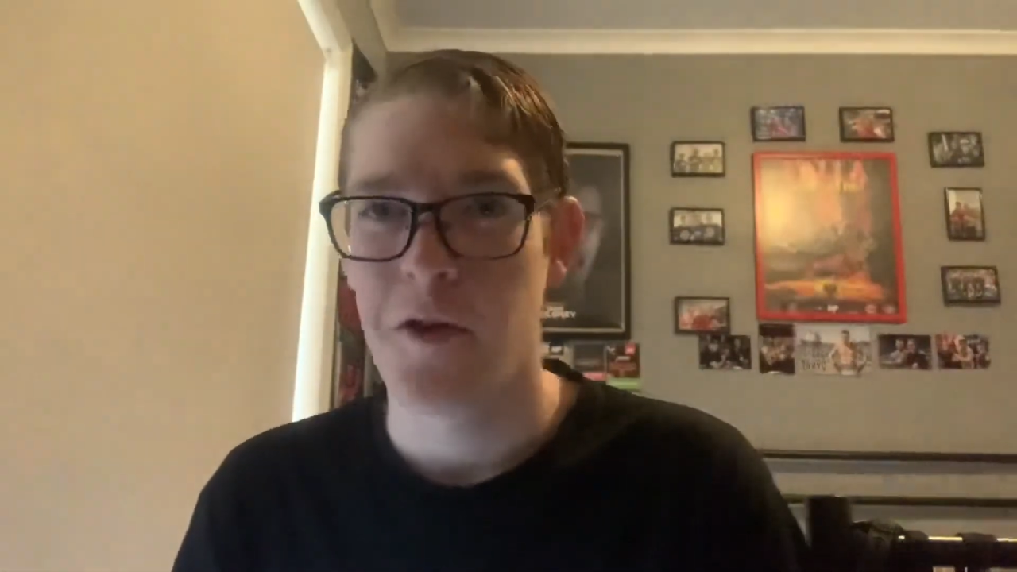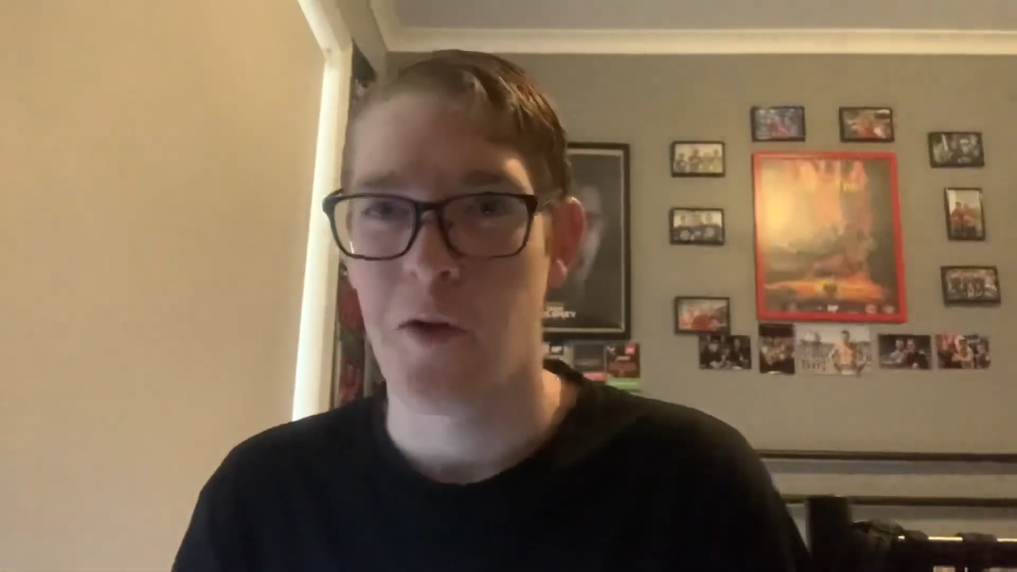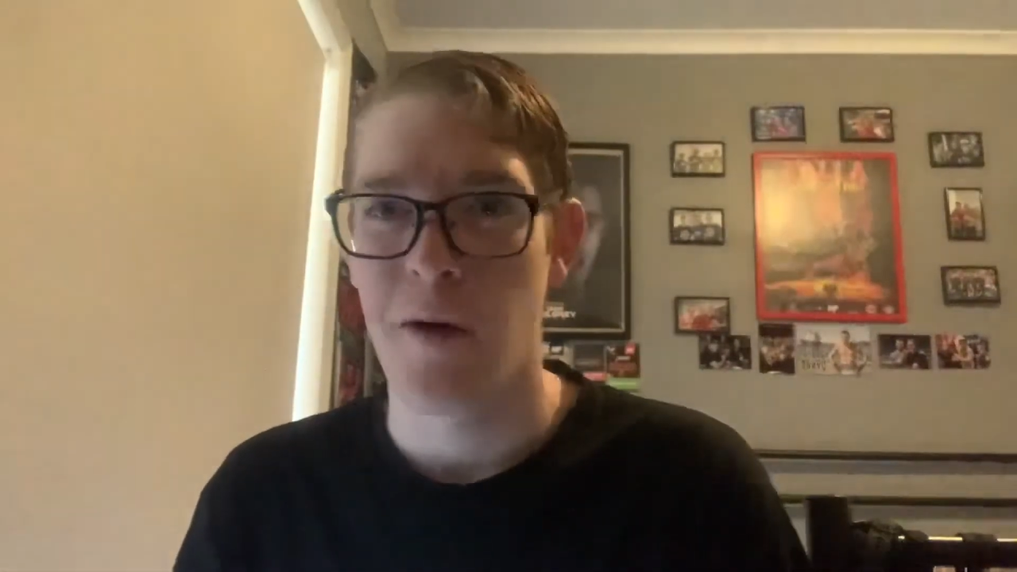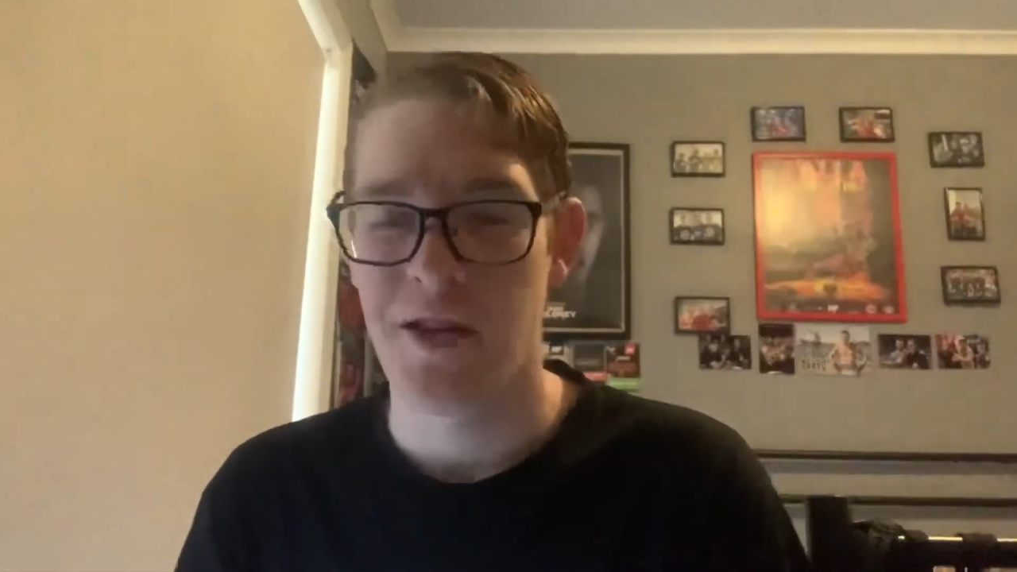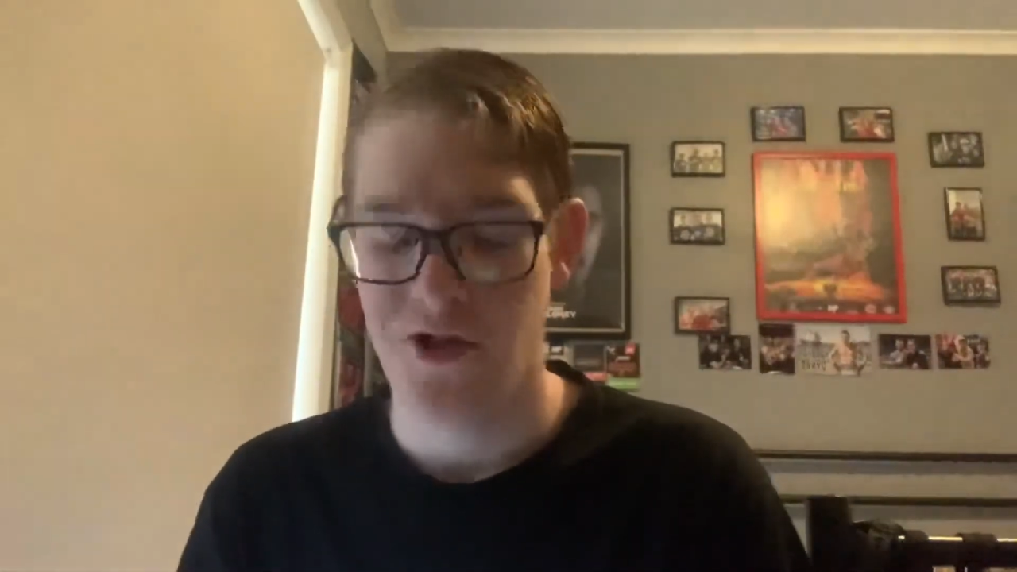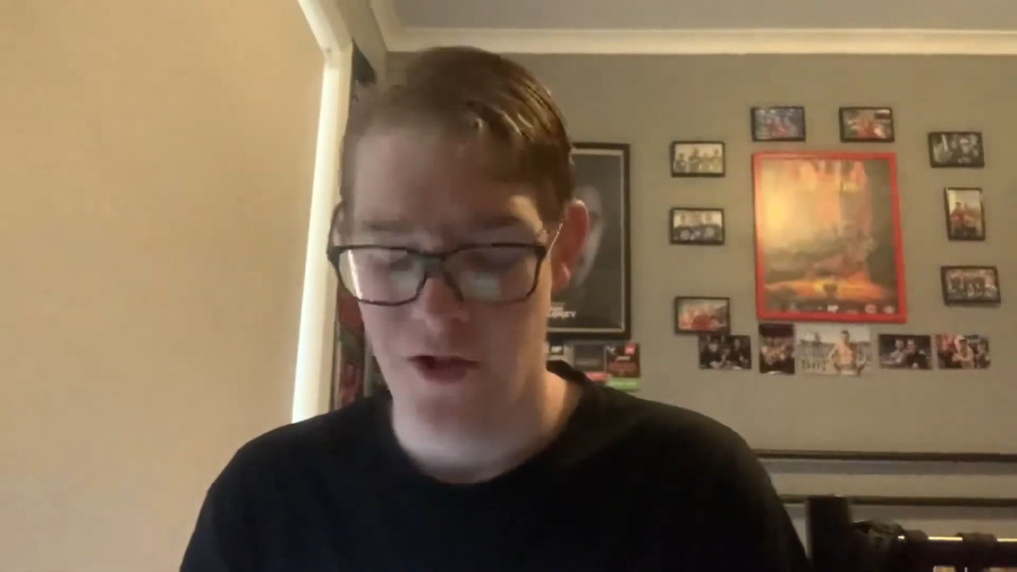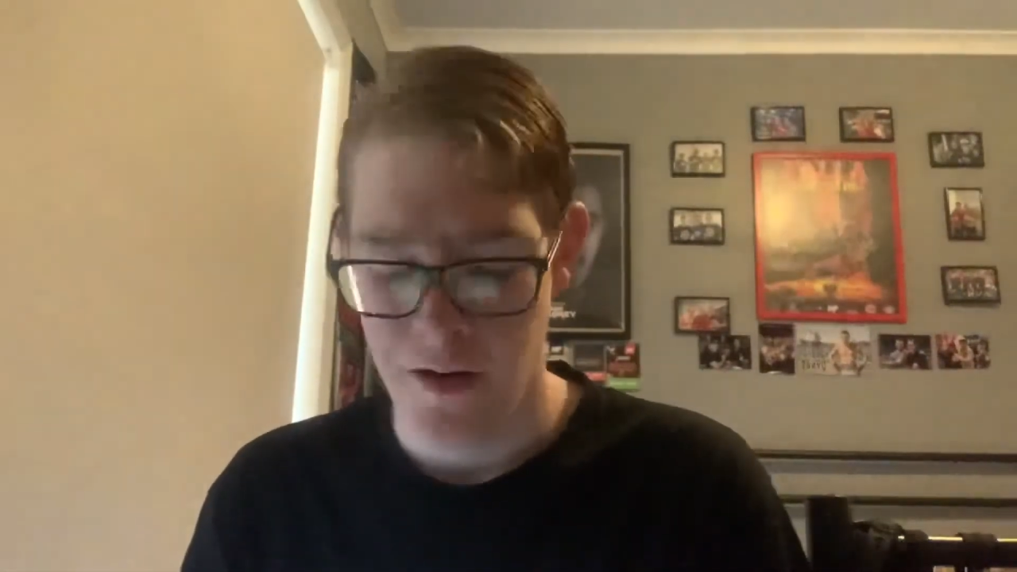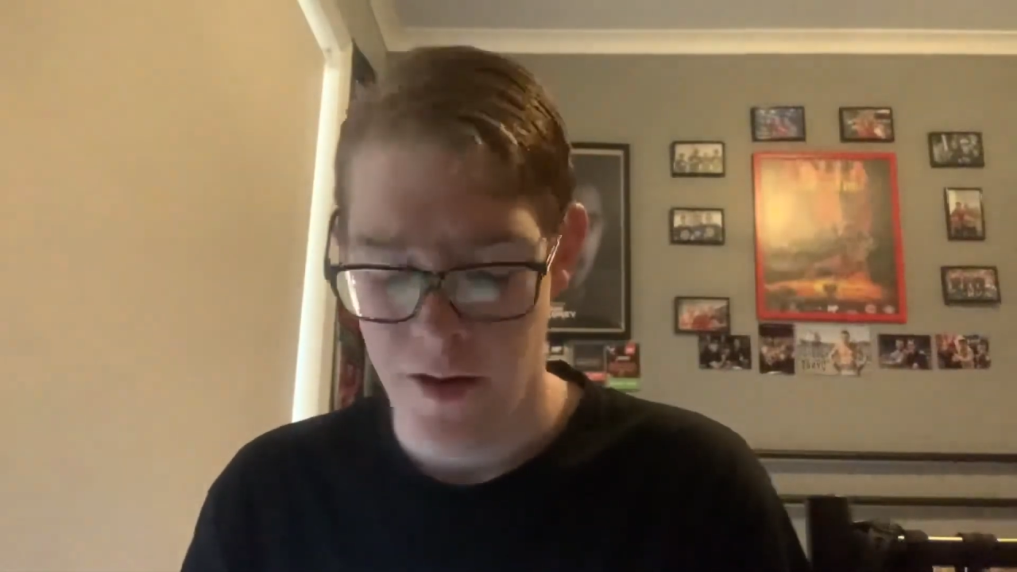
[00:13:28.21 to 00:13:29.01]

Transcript: question.